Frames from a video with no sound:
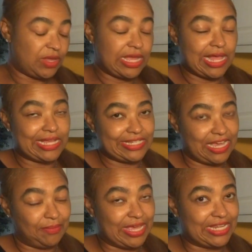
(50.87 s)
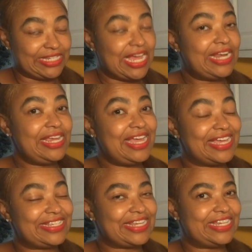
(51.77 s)
you can contact me at LaTanya
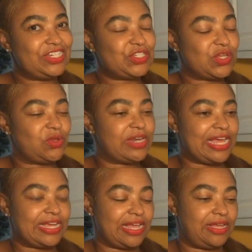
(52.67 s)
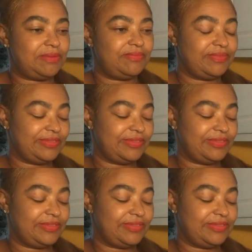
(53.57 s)
at Sagii Soul dot com.